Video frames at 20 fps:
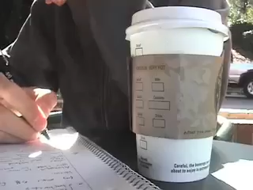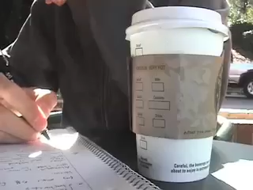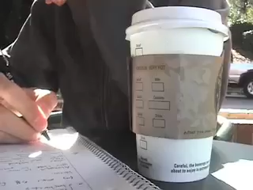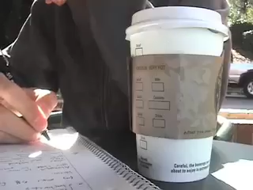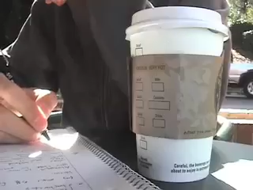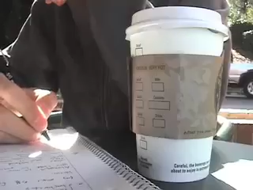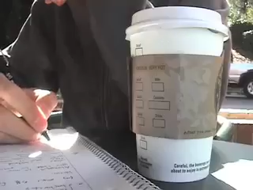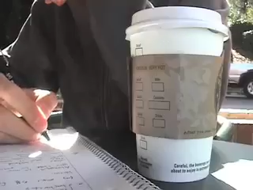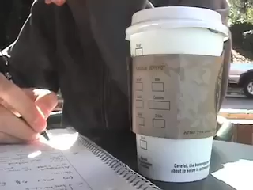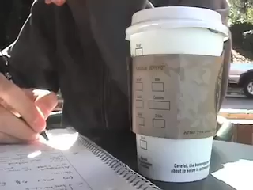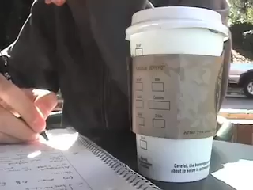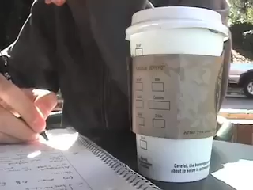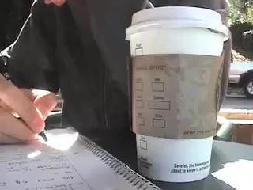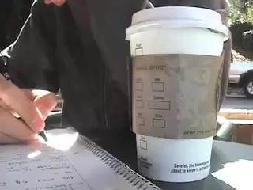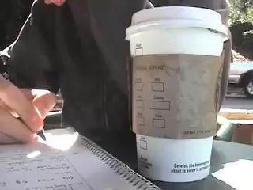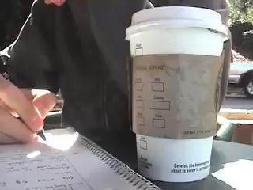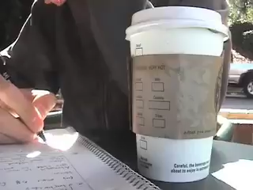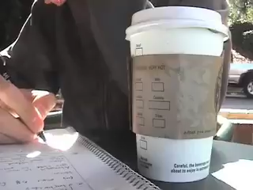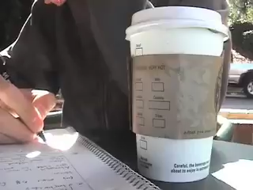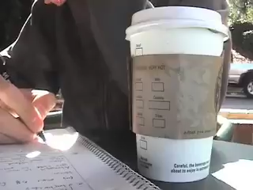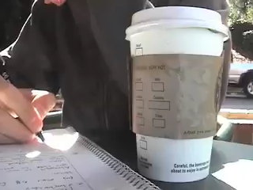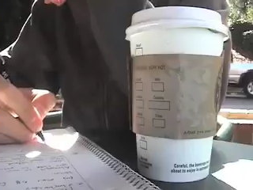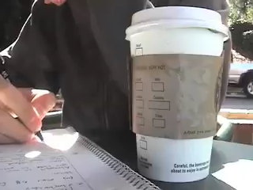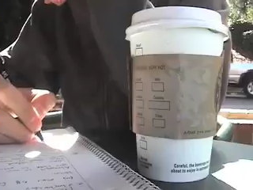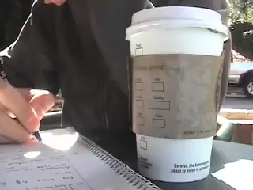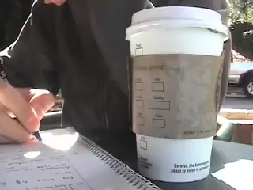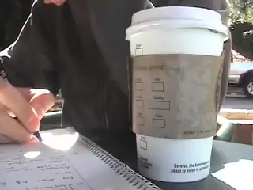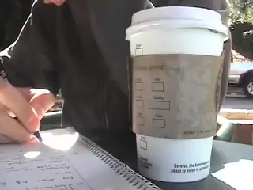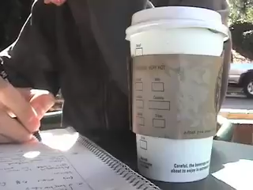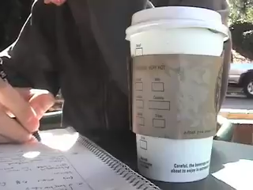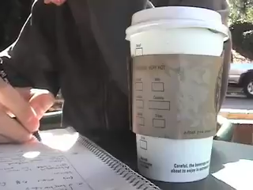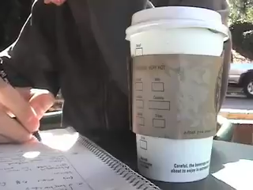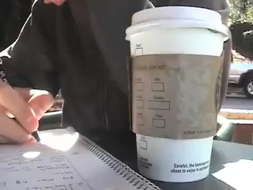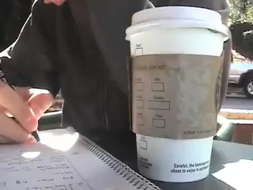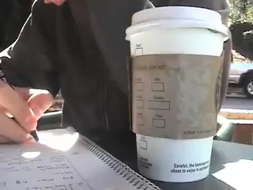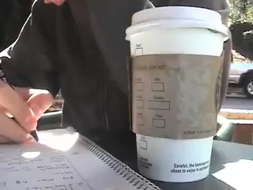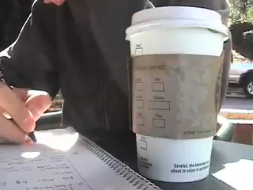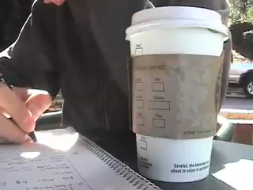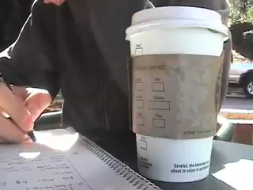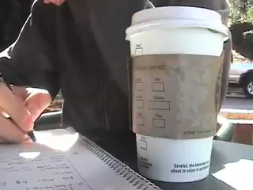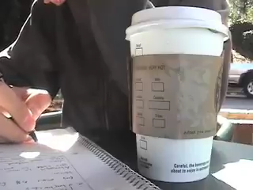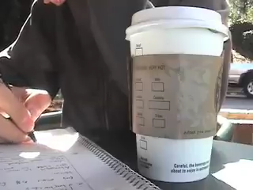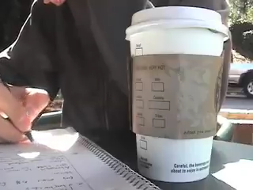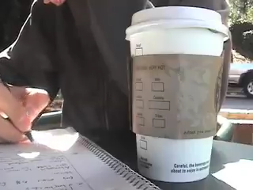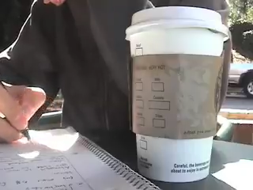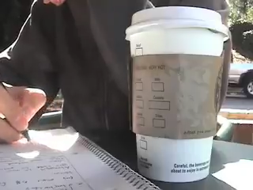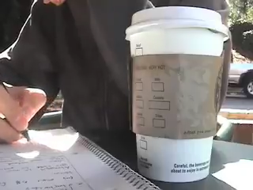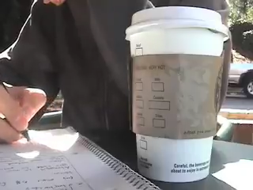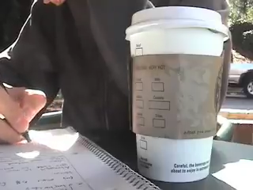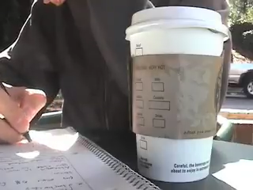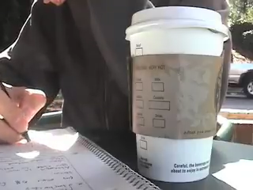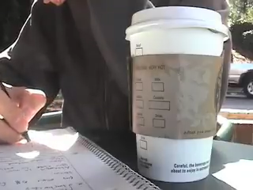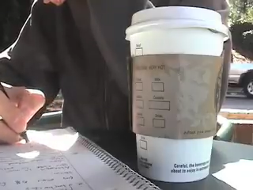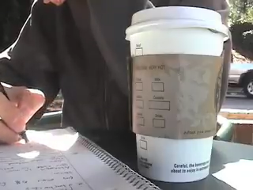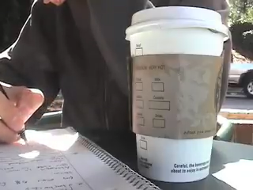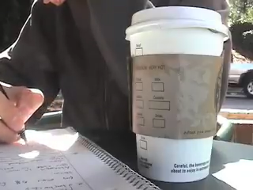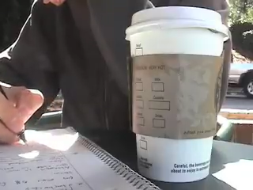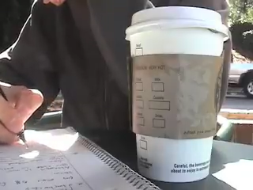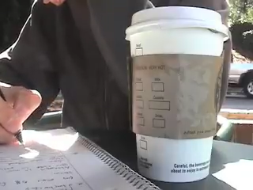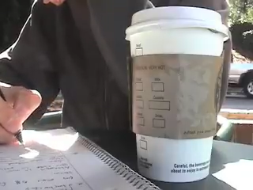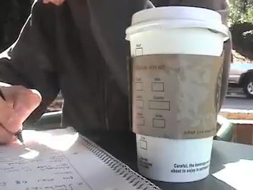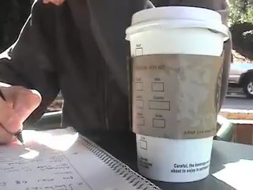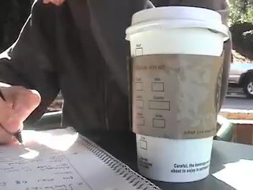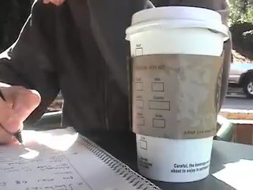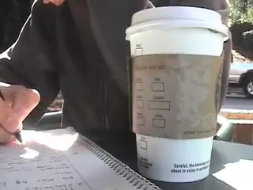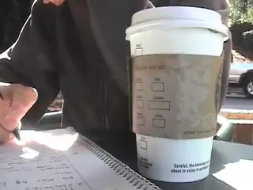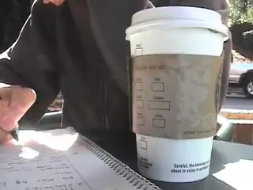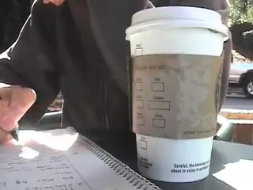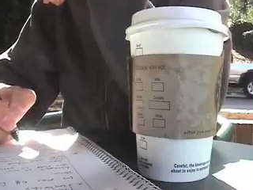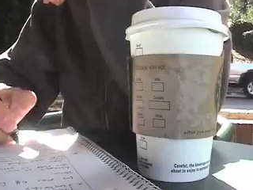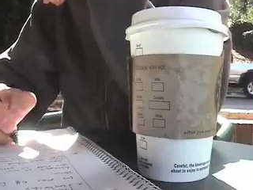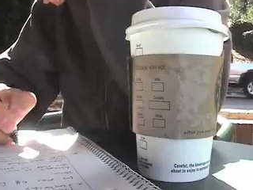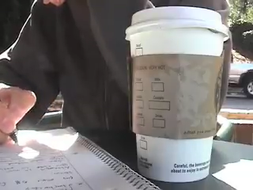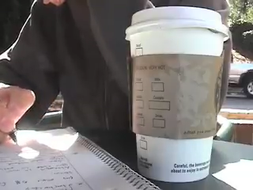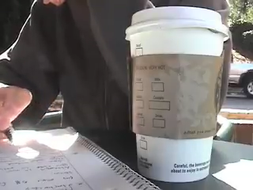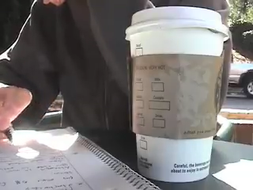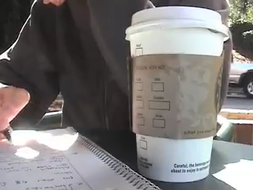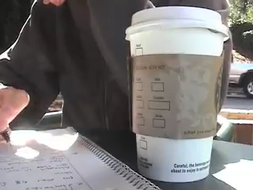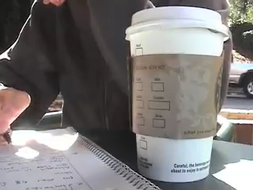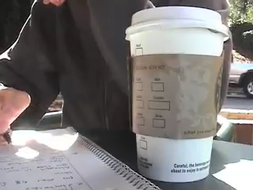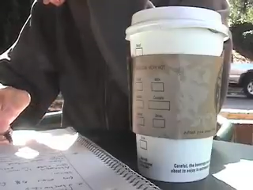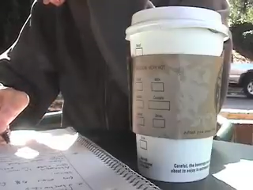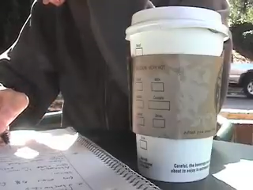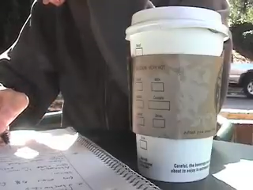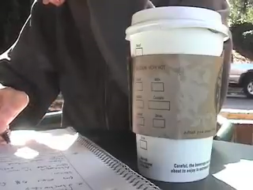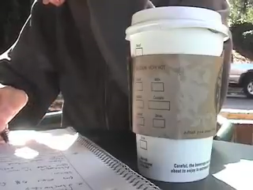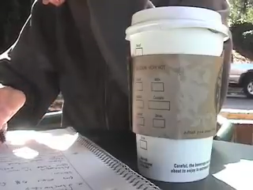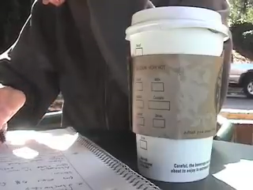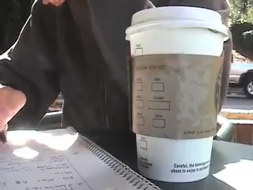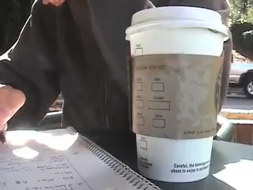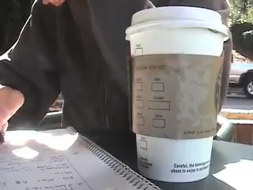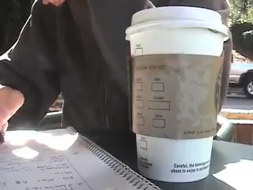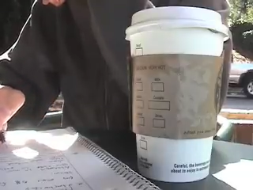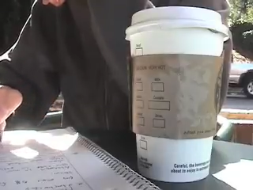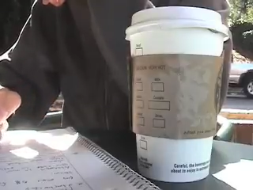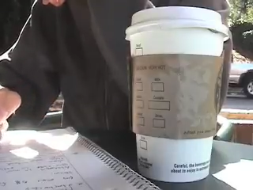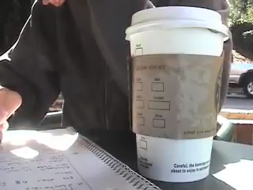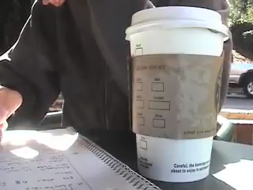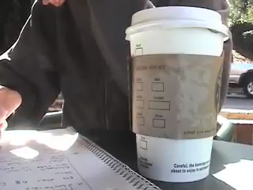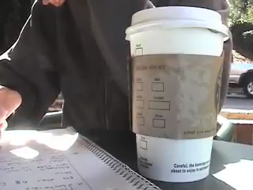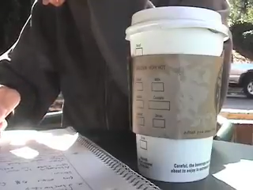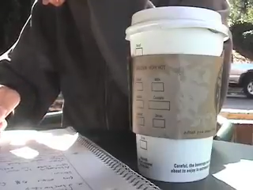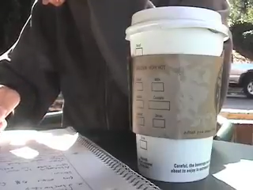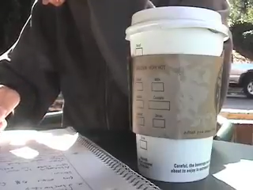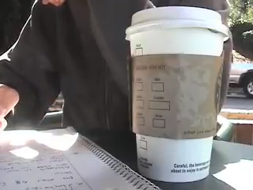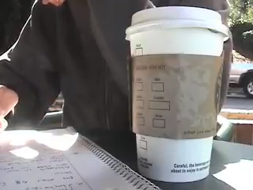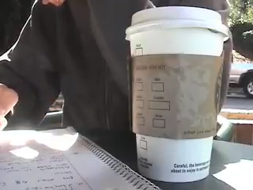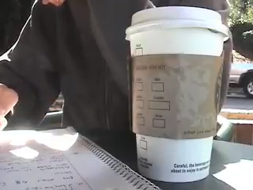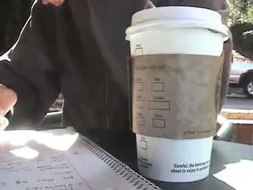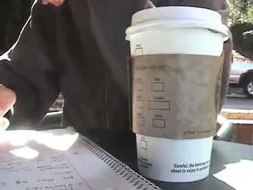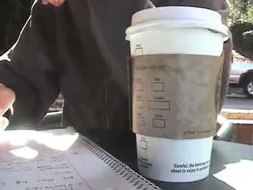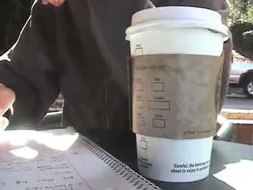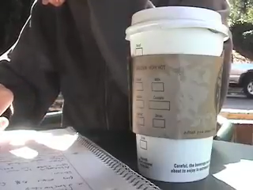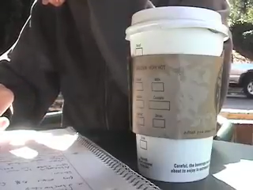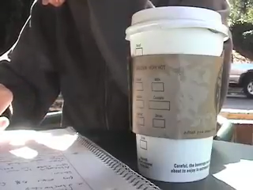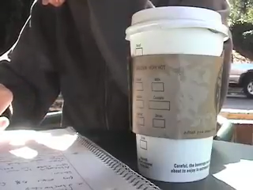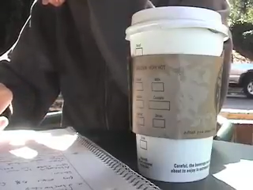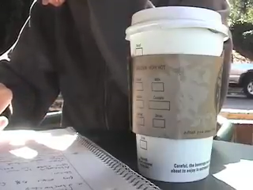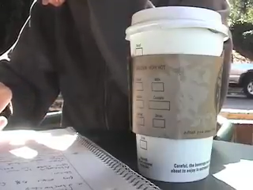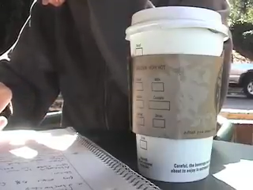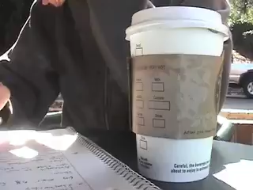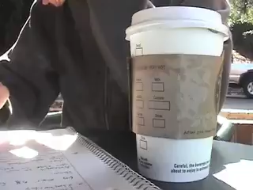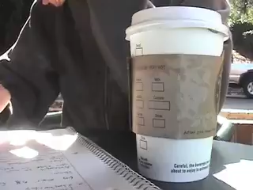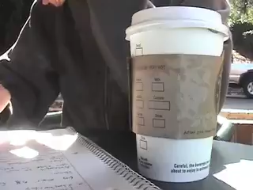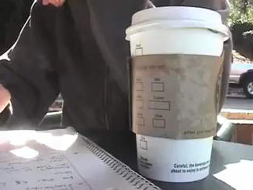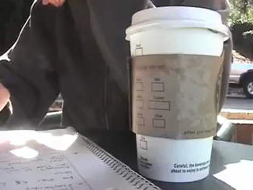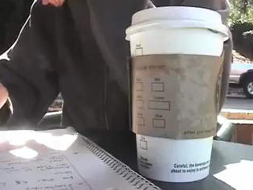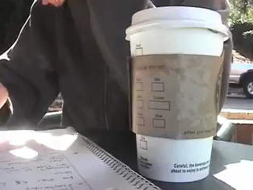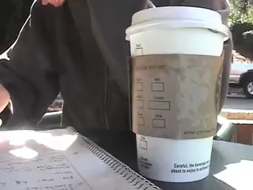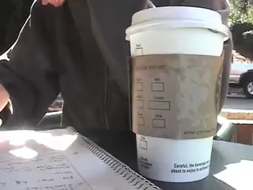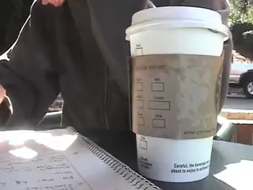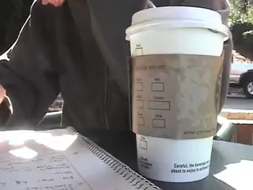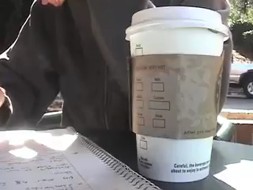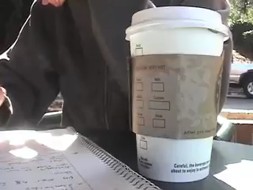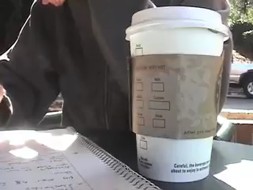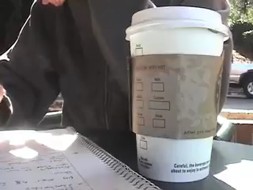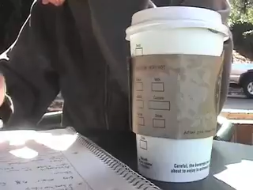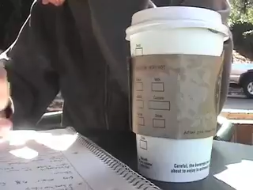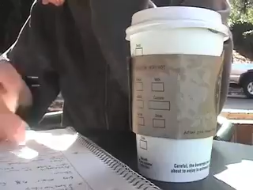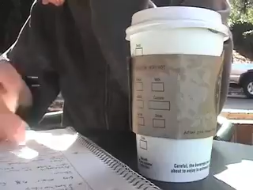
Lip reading: Nobody's mouth can be seen.